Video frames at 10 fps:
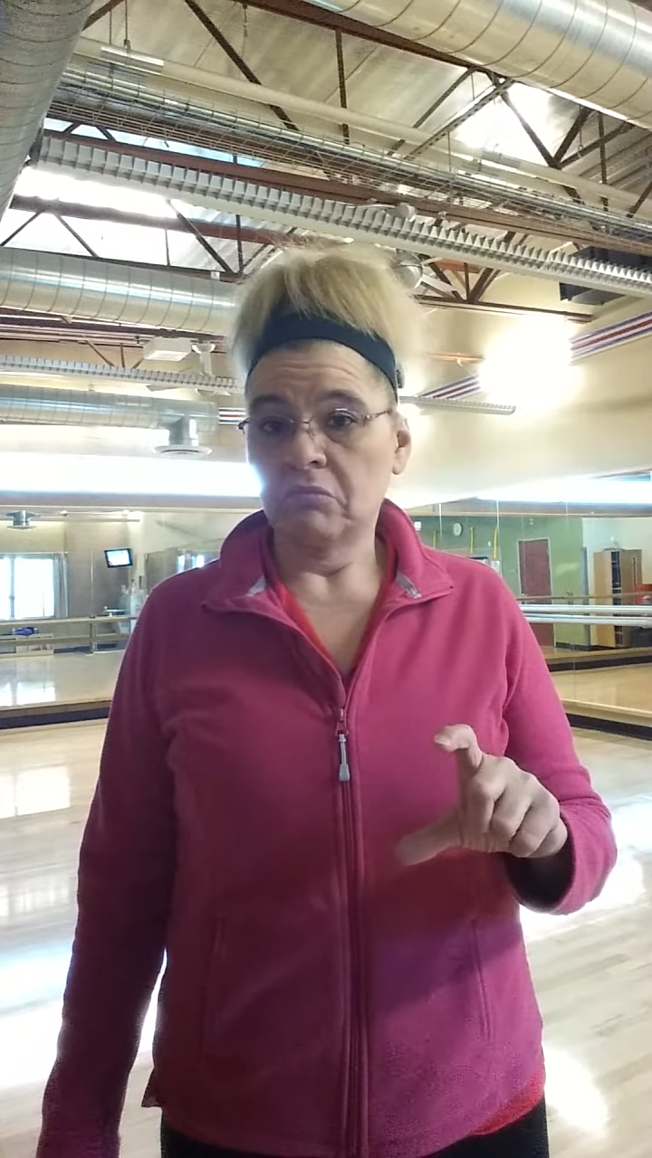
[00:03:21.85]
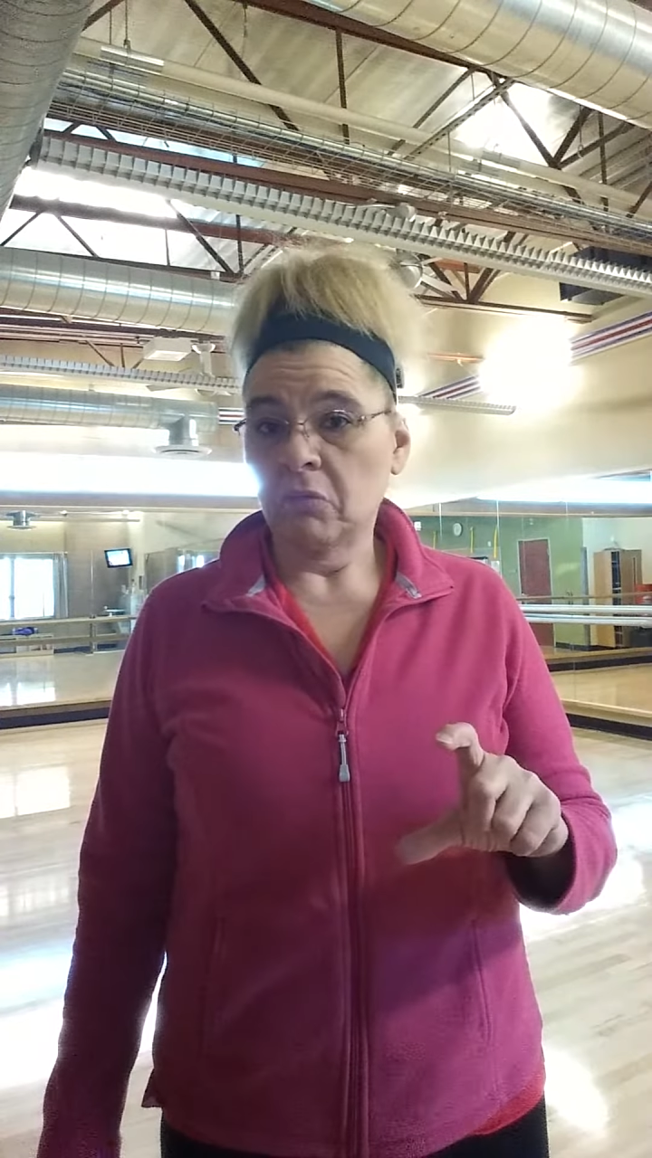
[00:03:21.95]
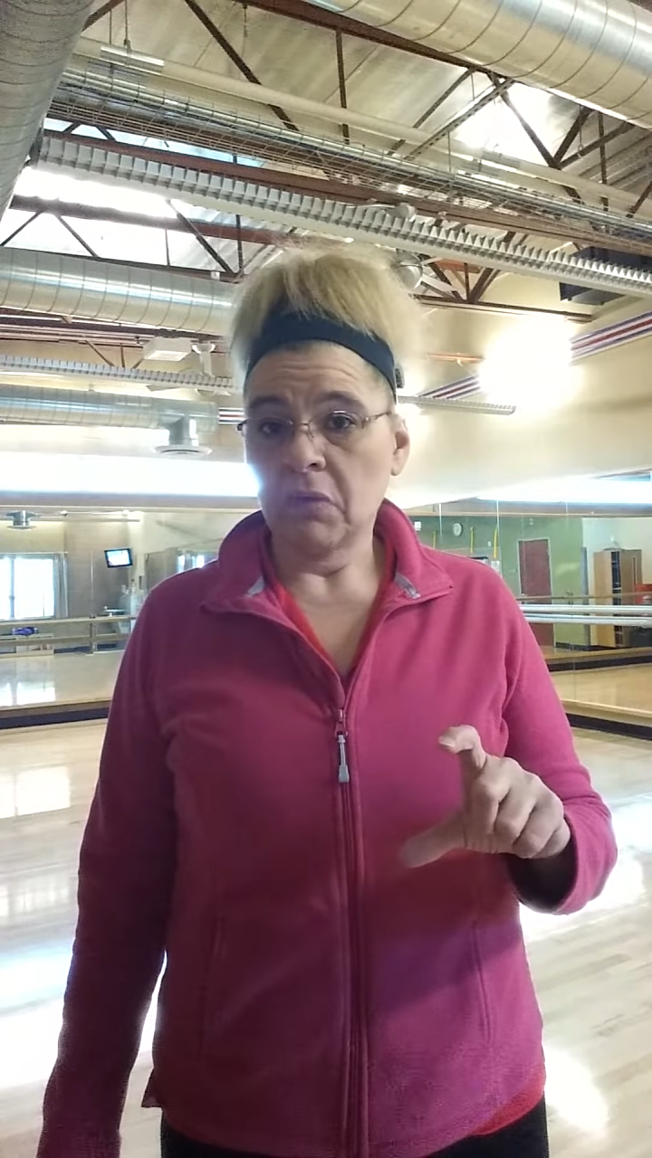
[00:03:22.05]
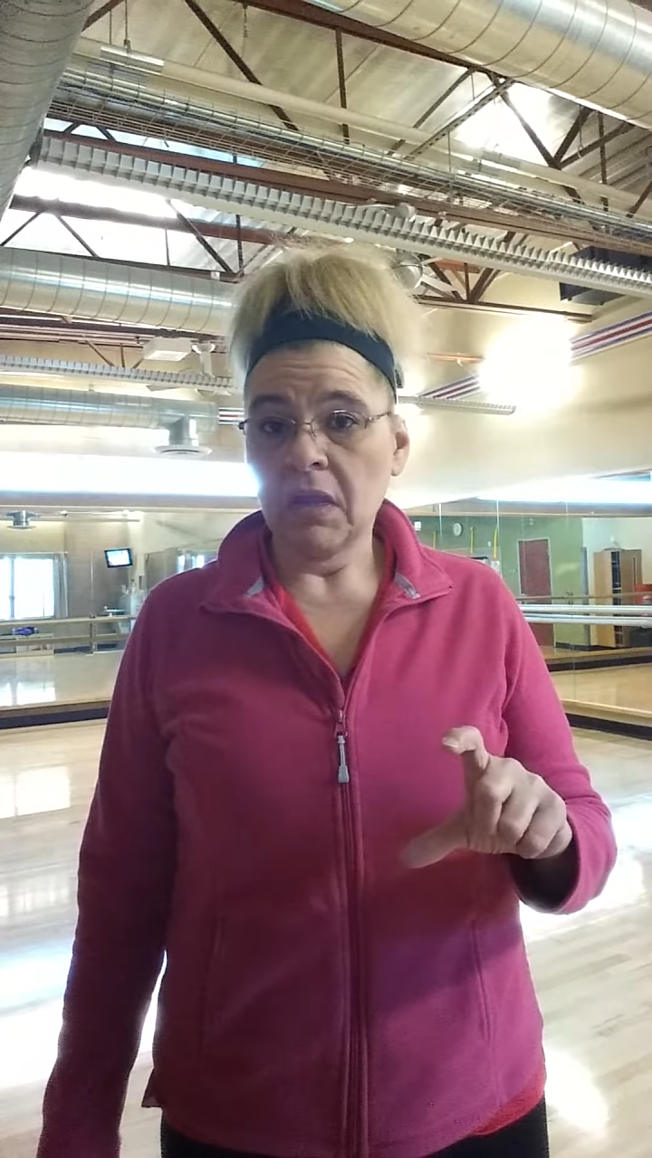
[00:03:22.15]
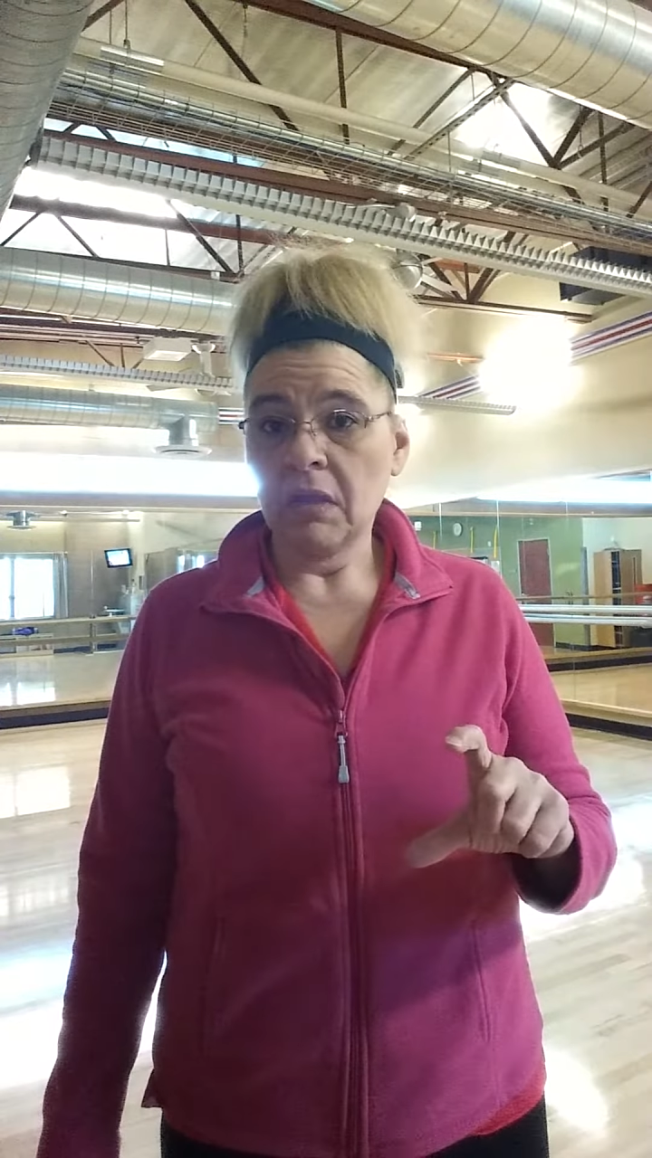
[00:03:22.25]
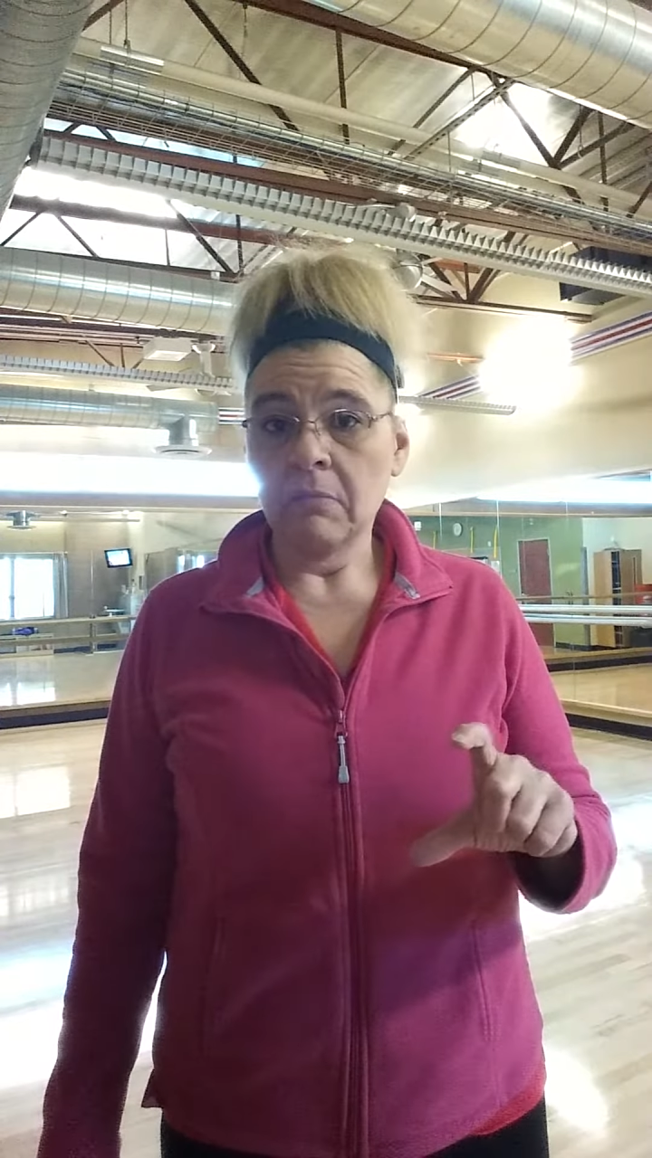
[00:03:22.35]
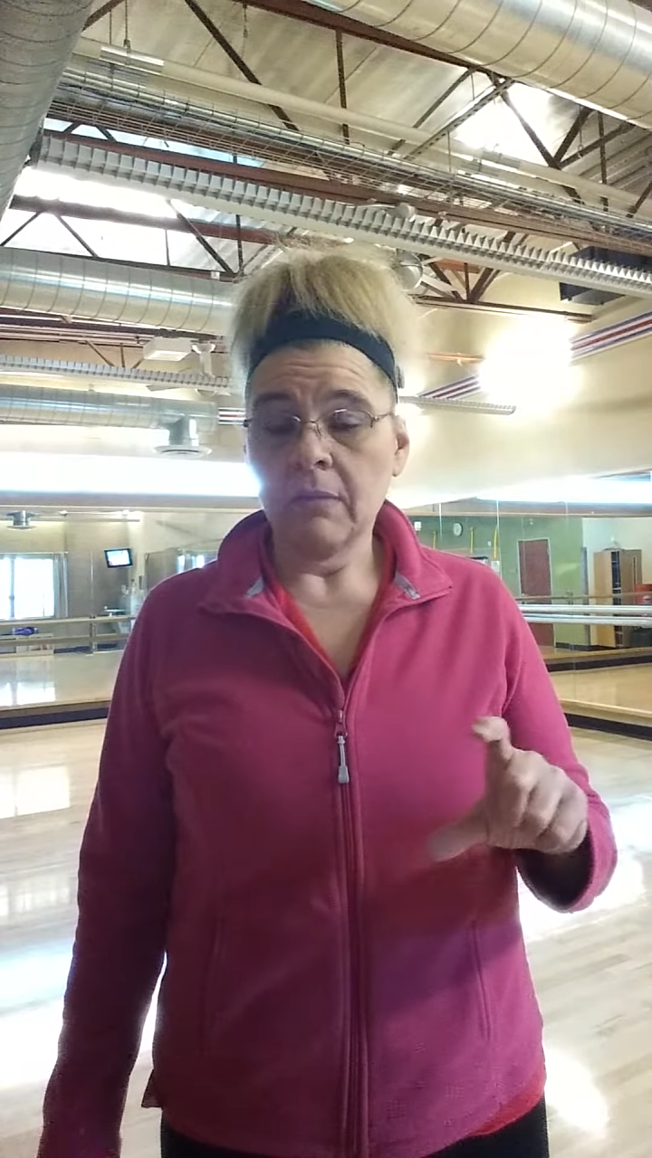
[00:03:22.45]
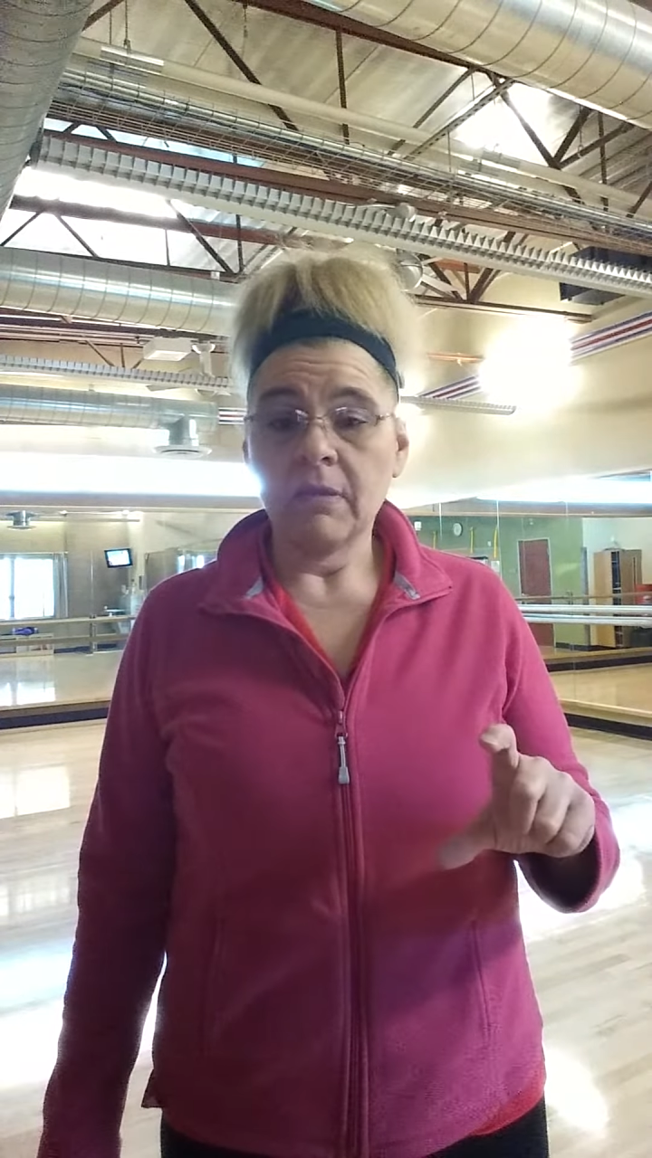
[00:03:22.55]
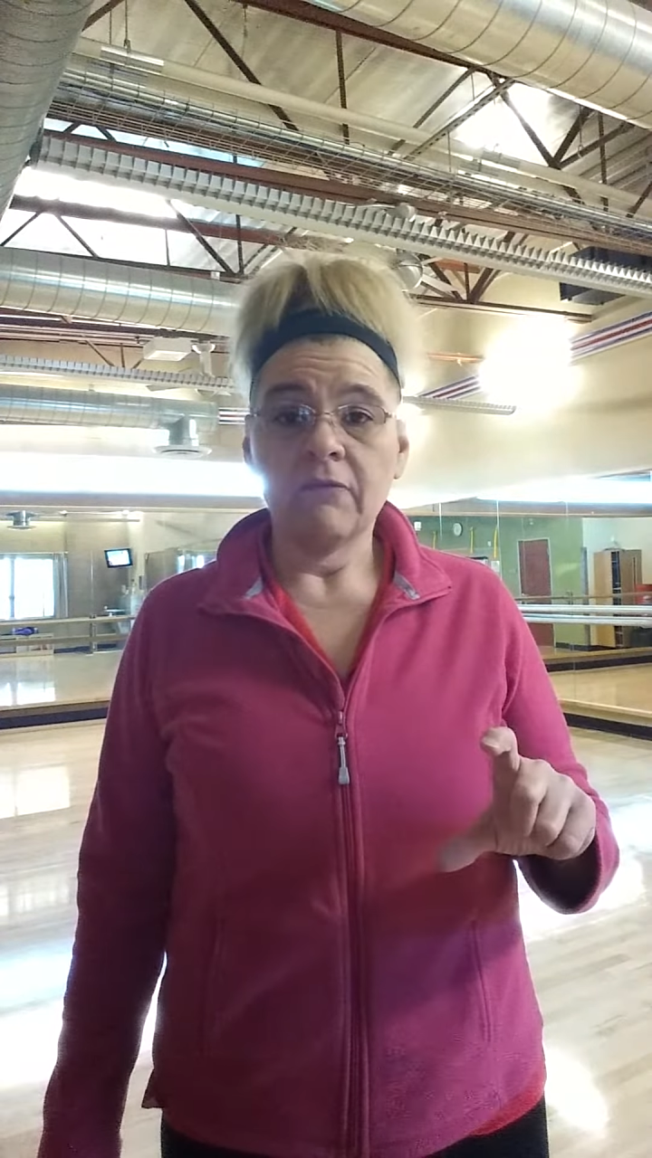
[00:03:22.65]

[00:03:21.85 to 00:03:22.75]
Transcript: three, maybe